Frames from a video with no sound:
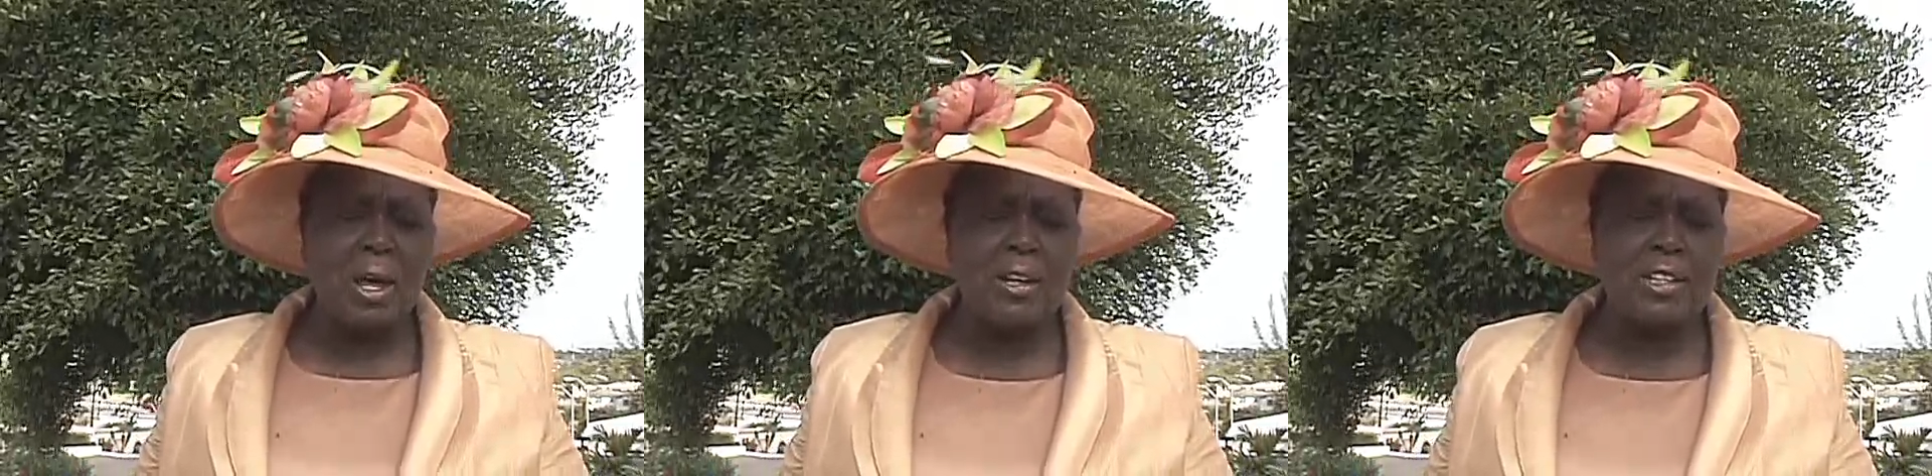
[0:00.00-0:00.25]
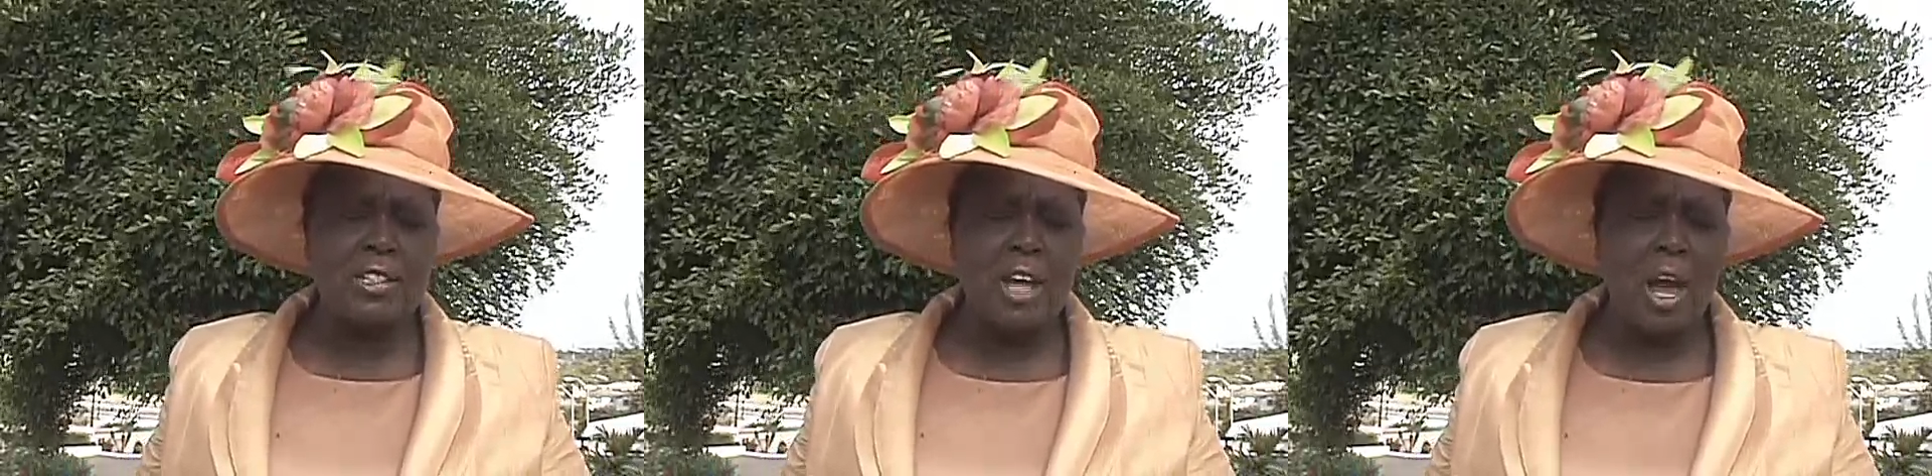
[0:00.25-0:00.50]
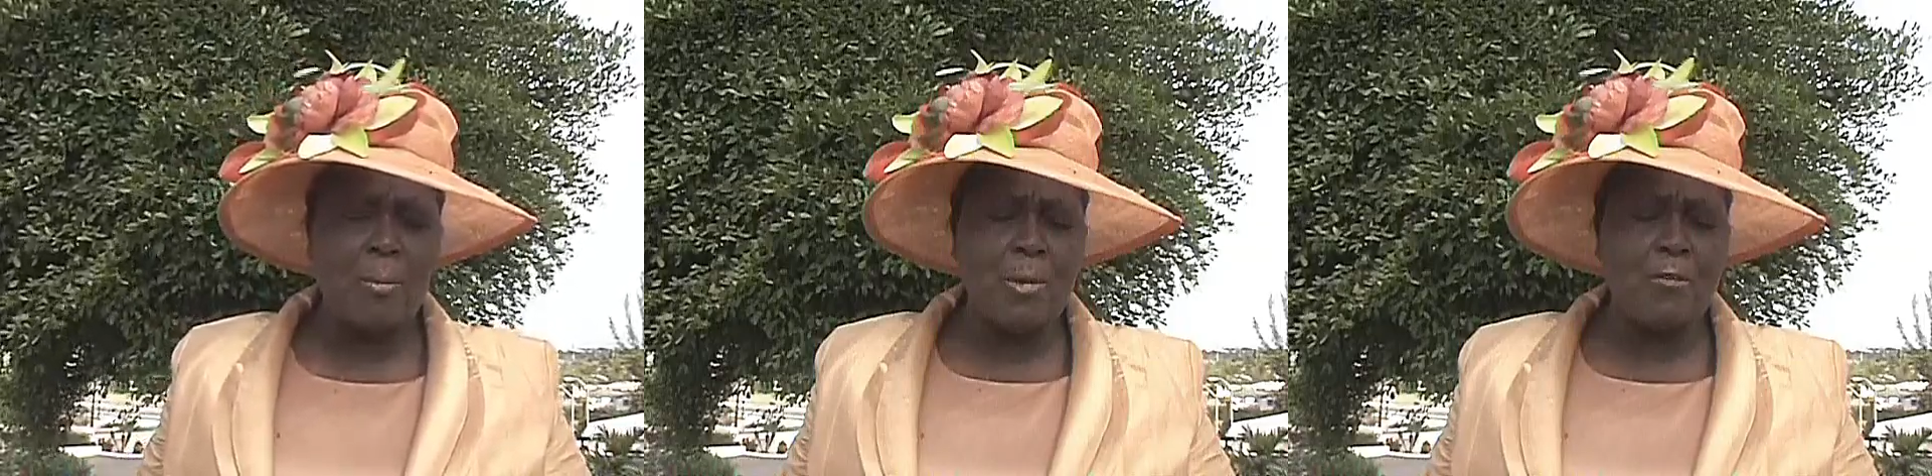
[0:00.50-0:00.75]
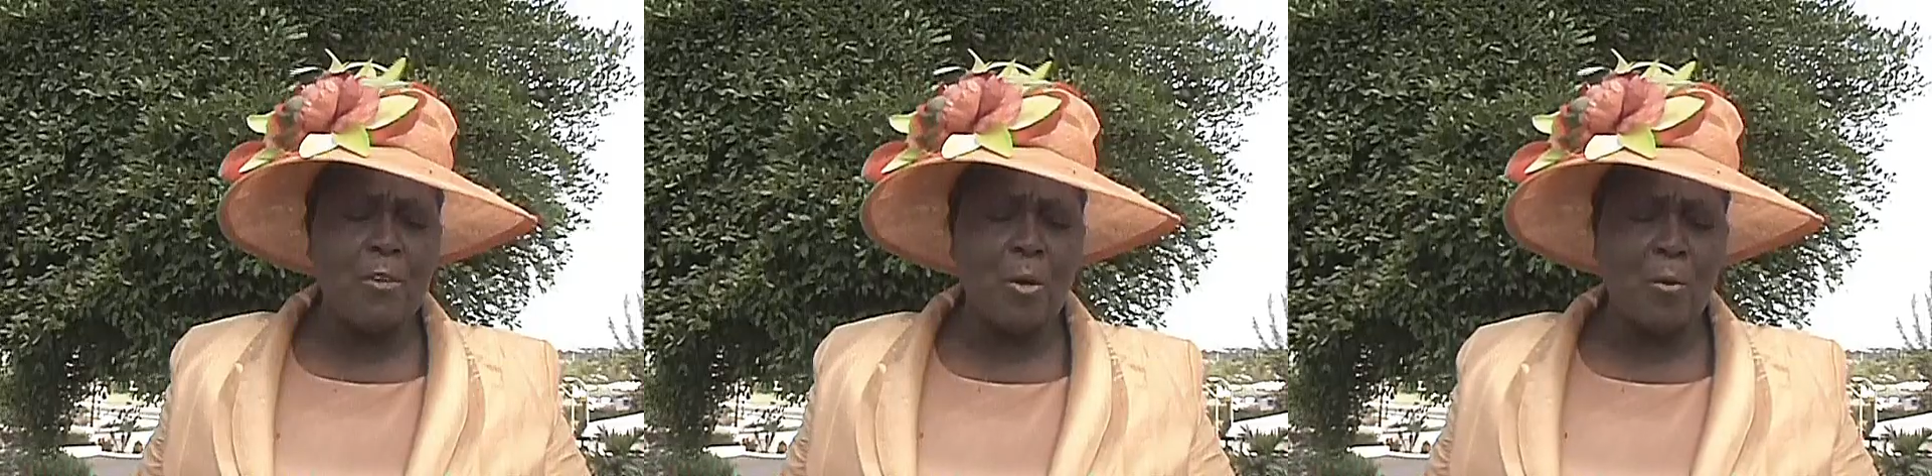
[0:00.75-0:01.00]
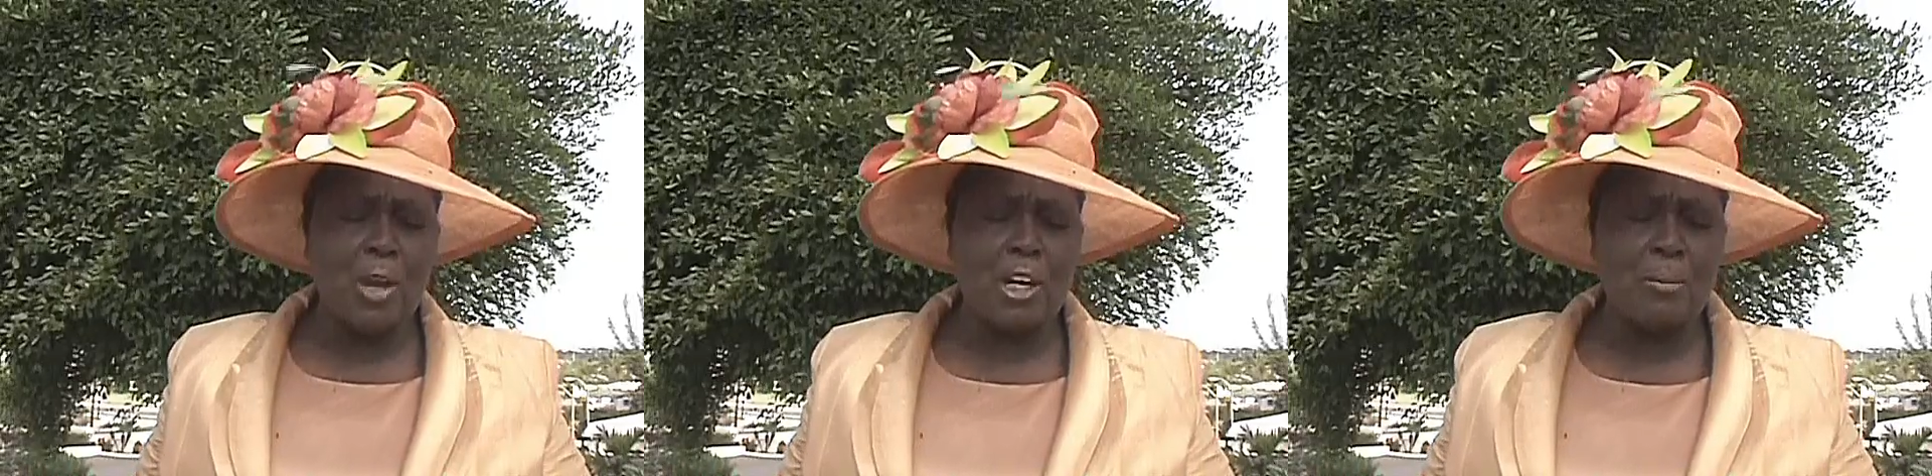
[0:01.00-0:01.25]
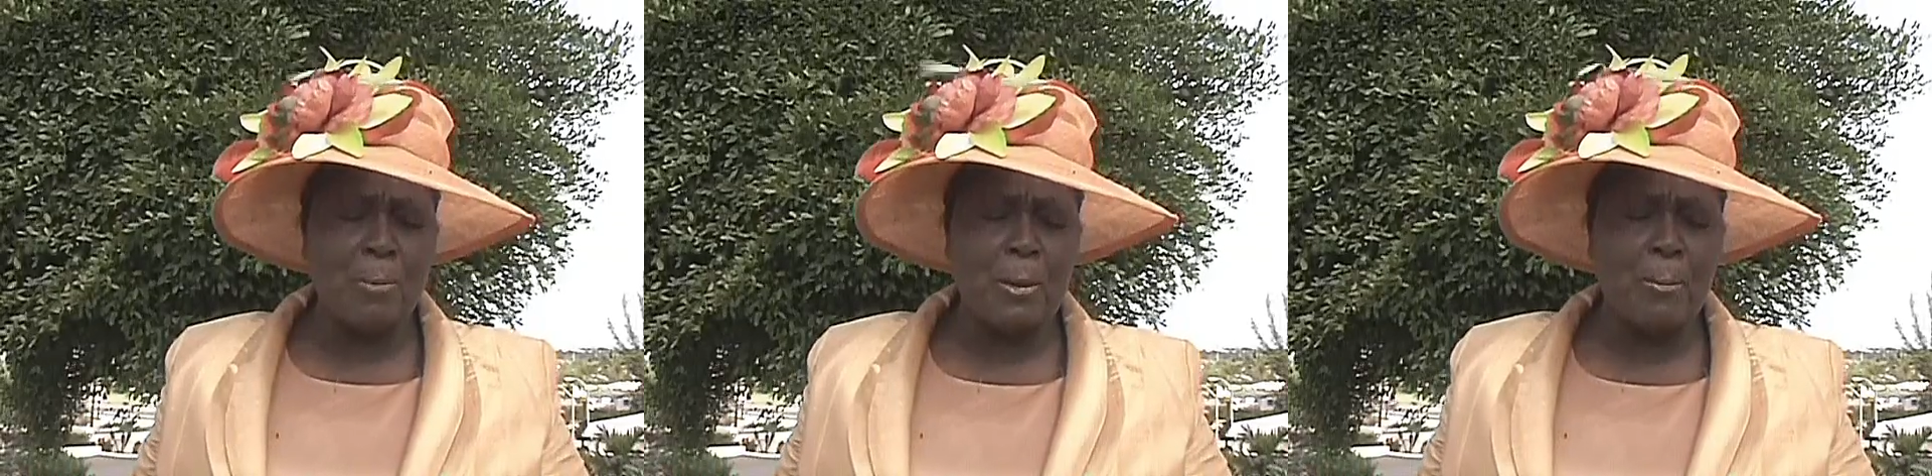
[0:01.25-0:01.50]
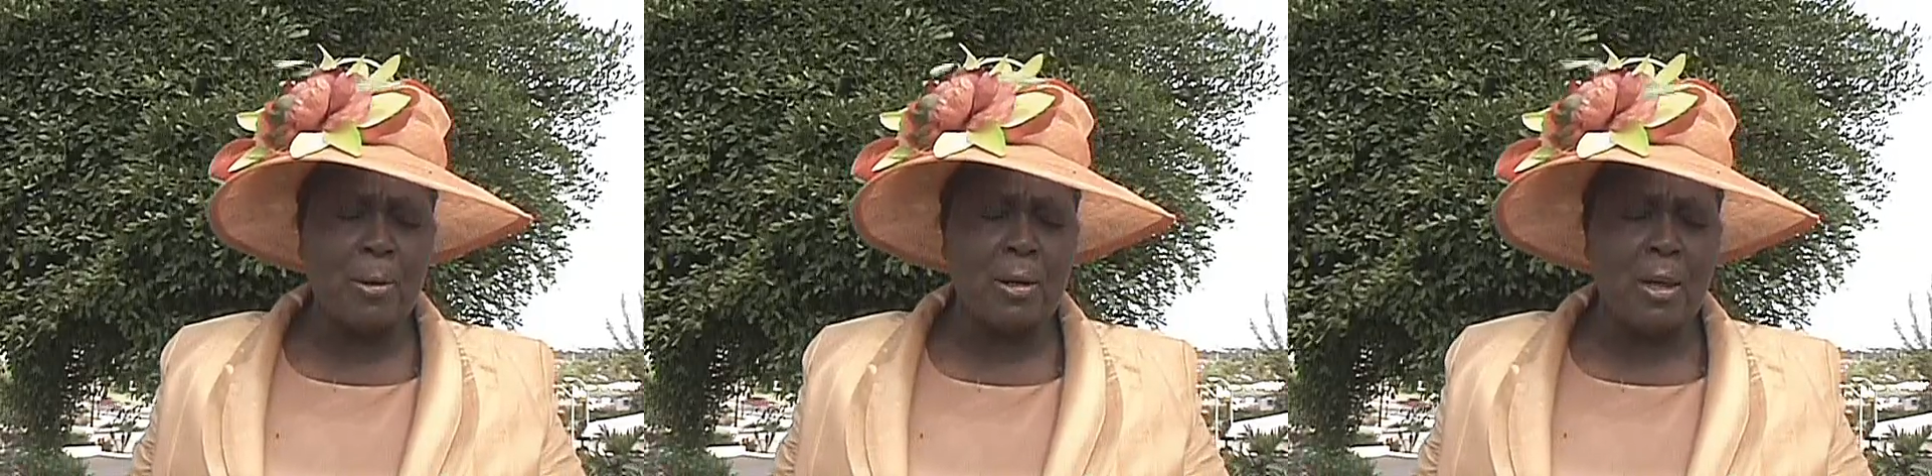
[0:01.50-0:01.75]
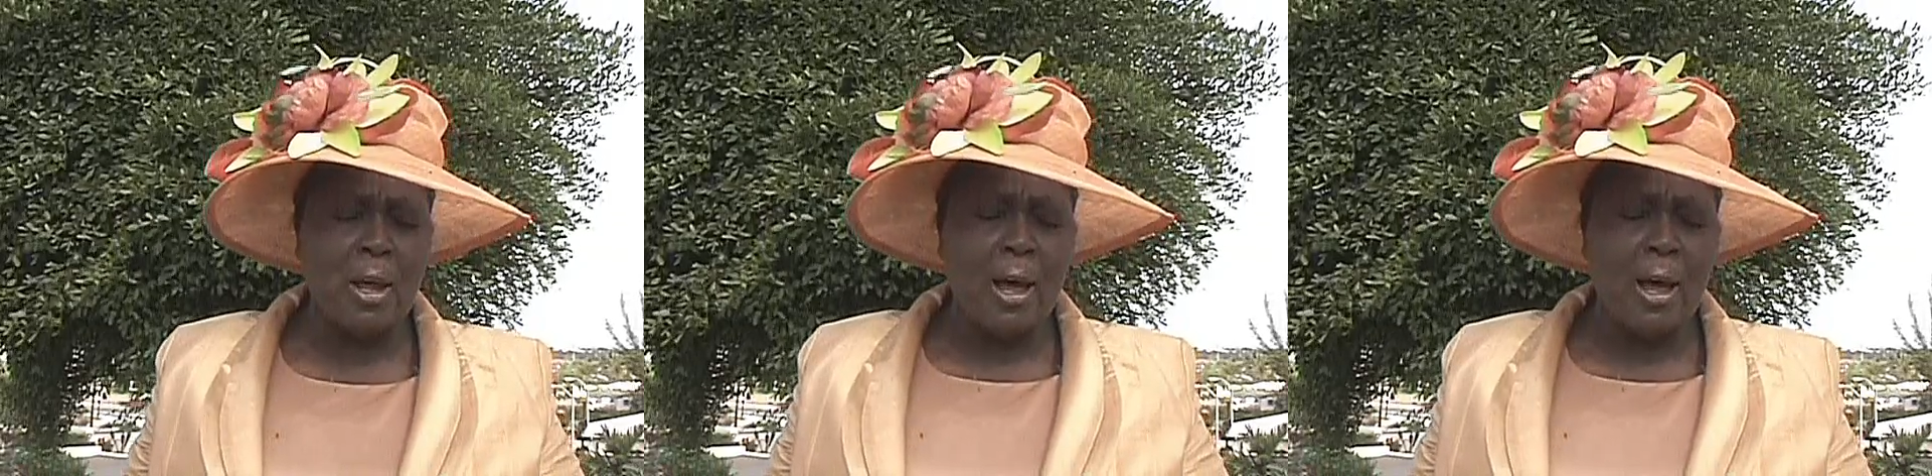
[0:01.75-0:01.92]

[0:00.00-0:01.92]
and he's coming for a ready people.